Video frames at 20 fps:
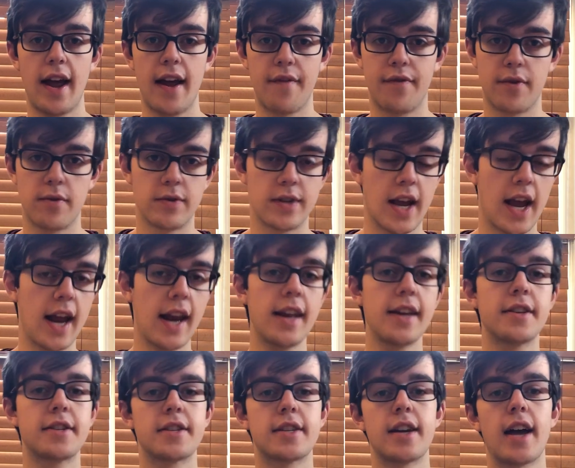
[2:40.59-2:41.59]
if there's any
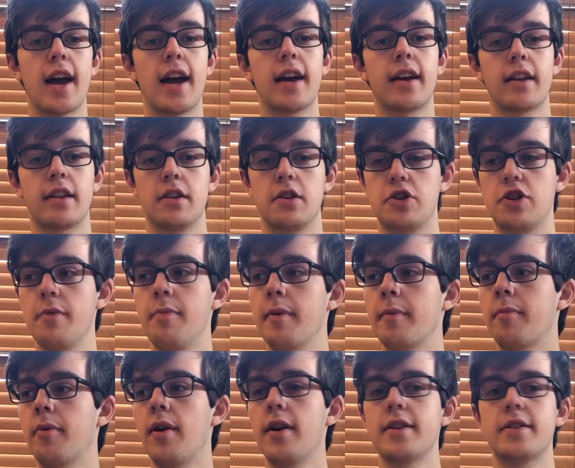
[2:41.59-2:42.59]
snag in the
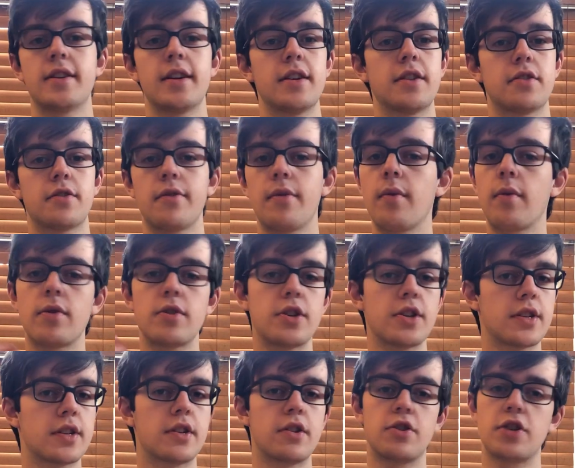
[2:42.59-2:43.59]
shipping process, or
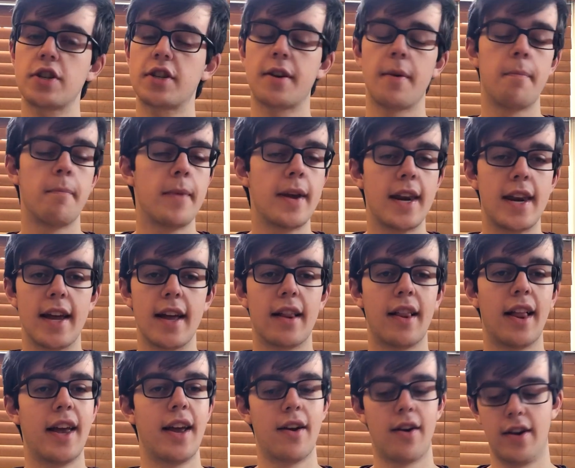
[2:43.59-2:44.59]
just
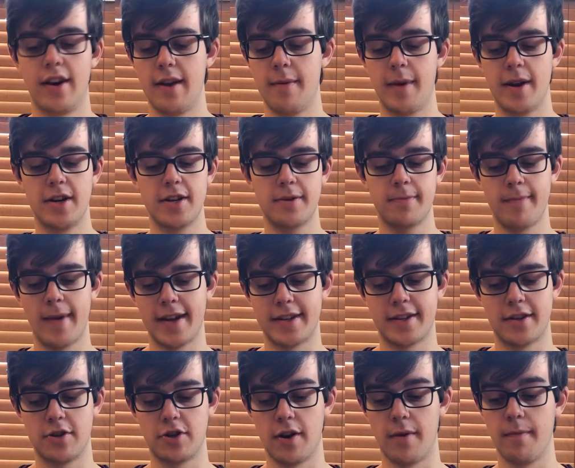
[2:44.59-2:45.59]
immediately on eBay, just
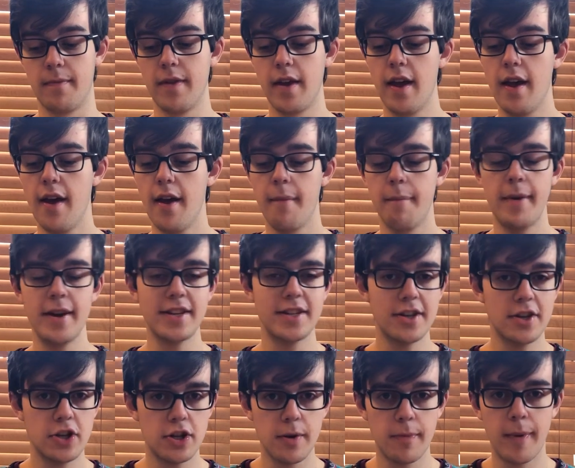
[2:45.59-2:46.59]
message them.
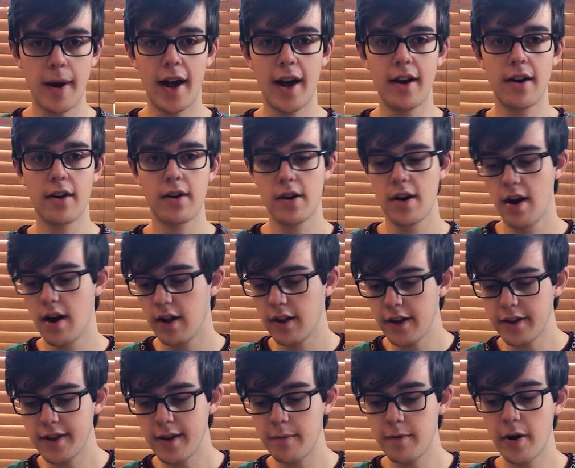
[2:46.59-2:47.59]
Message the buyer,
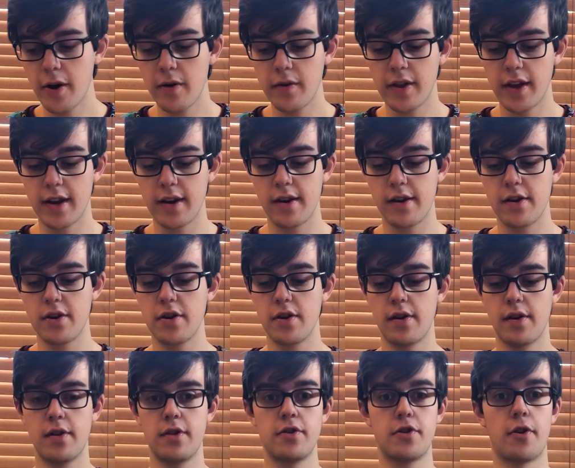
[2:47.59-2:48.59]
let them know that
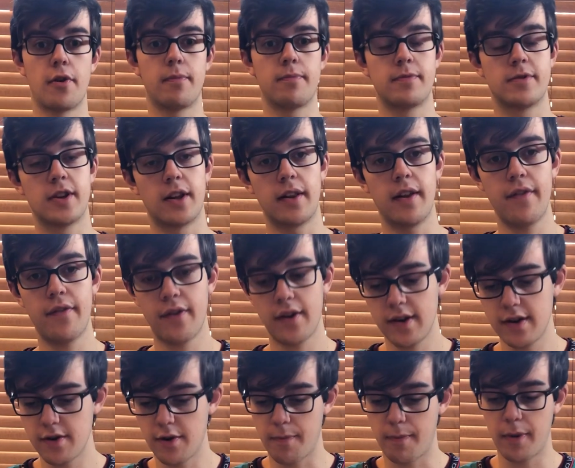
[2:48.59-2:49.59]
you're
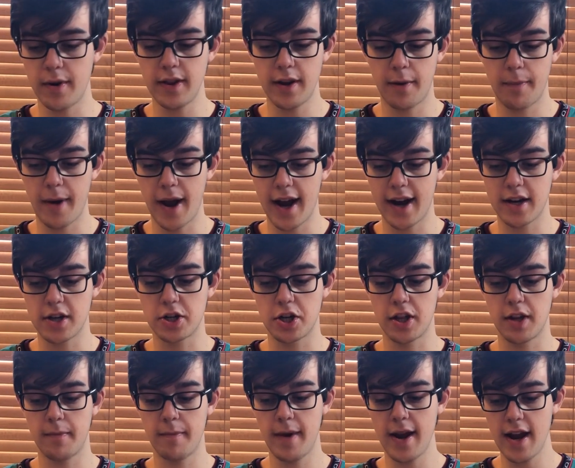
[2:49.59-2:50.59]
putting their package in
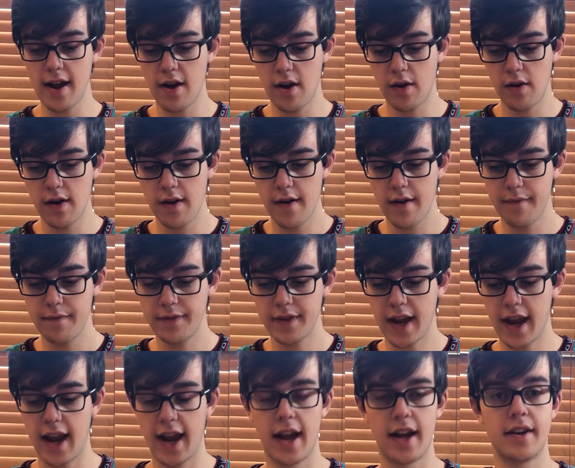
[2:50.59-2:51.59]
the mail,
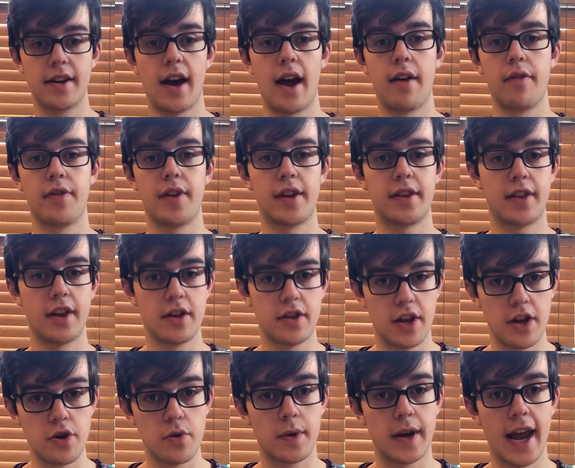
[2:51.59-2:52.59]
and I think that
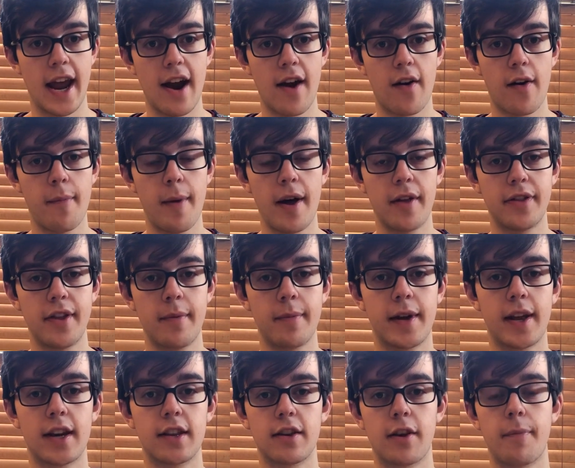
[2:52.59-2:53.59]
you care about them
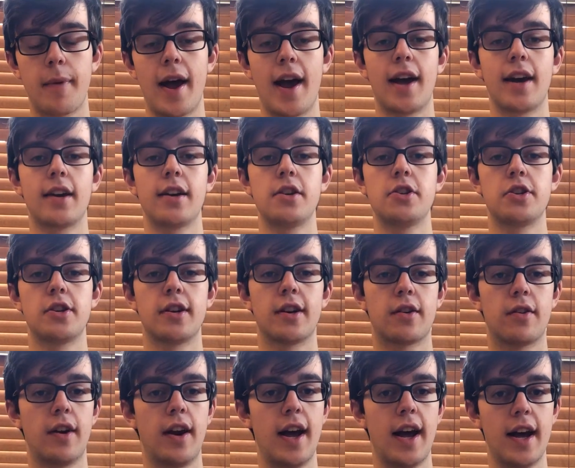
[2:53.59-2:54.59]
getting their package, and it
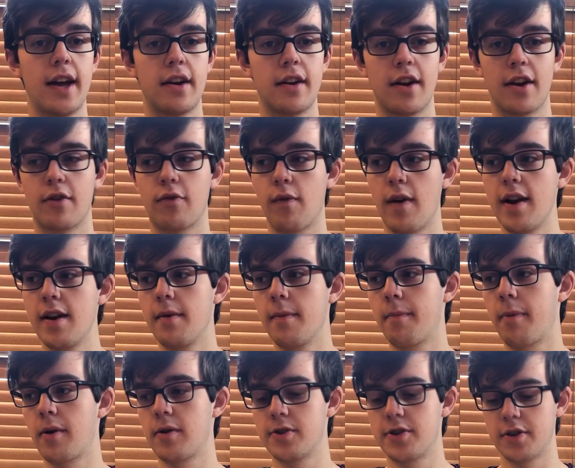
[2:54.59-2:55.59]
could add a great
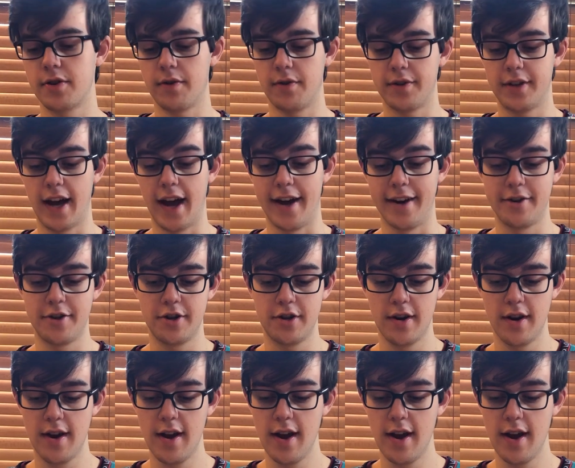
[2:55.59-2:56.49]
personal touch.